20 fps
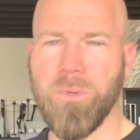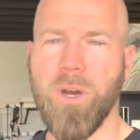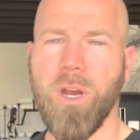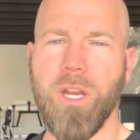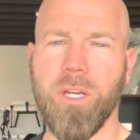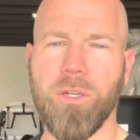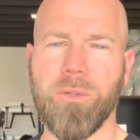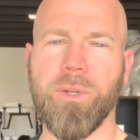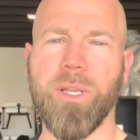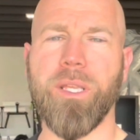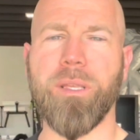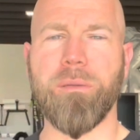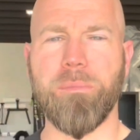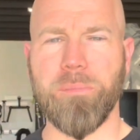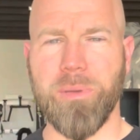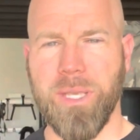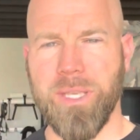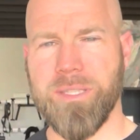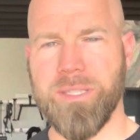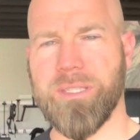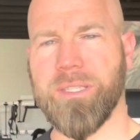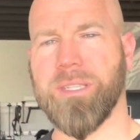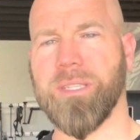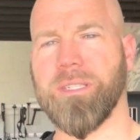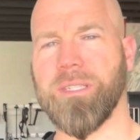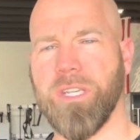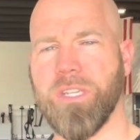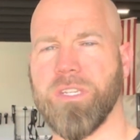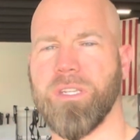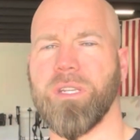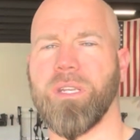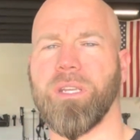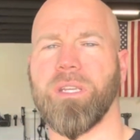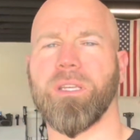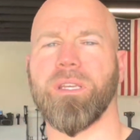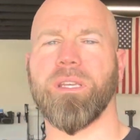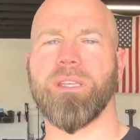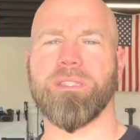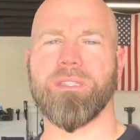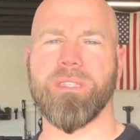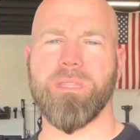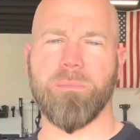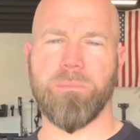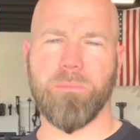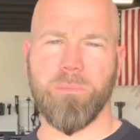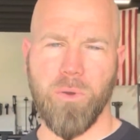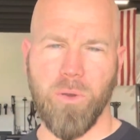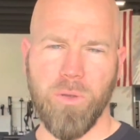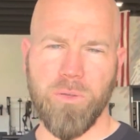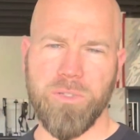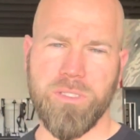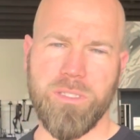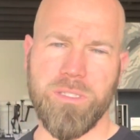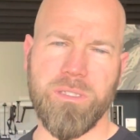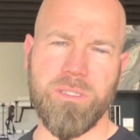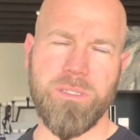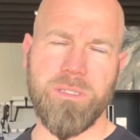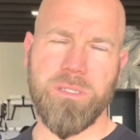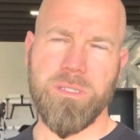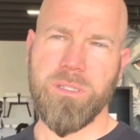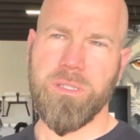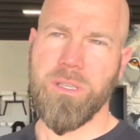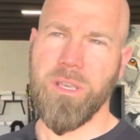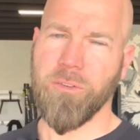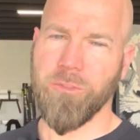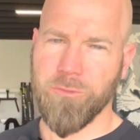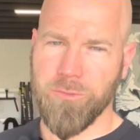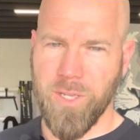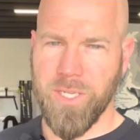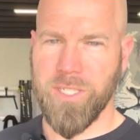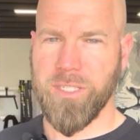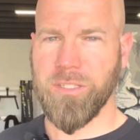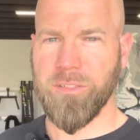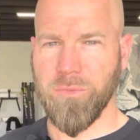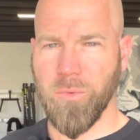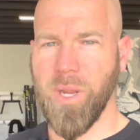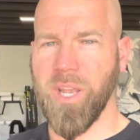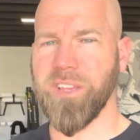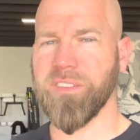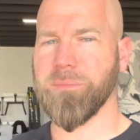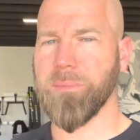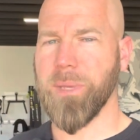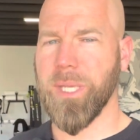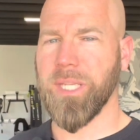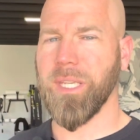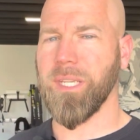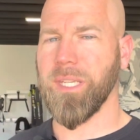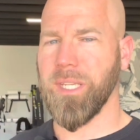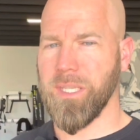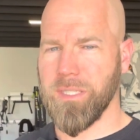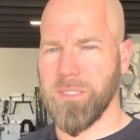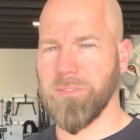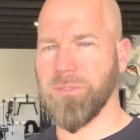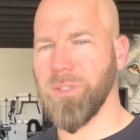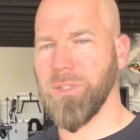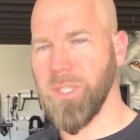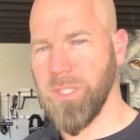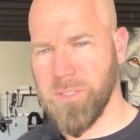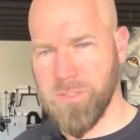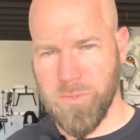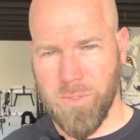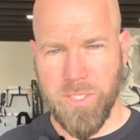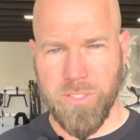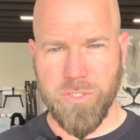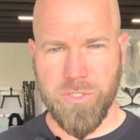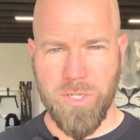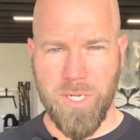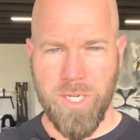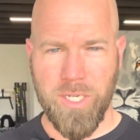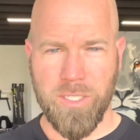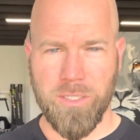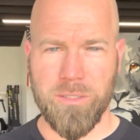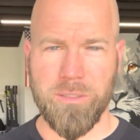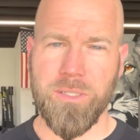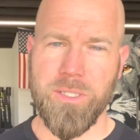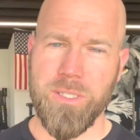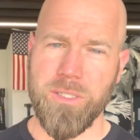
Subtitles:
Heart rate-based conditioning is the most effective way of making individualized training.